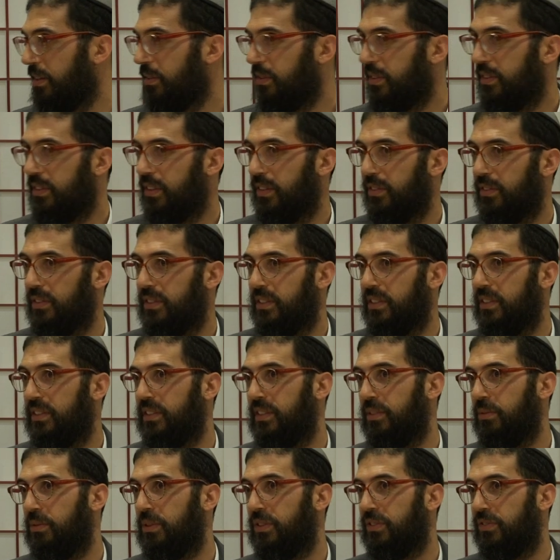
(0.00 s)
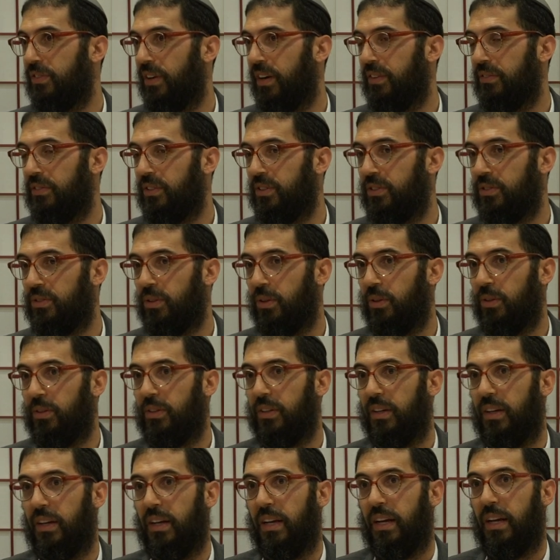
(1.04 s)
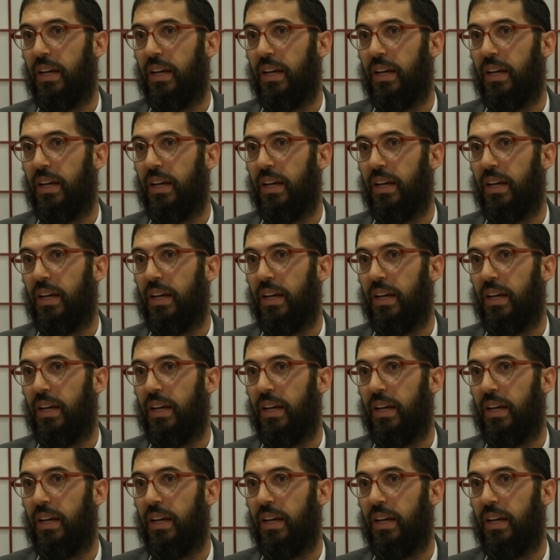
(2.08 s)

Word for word: He was there since he was five years old.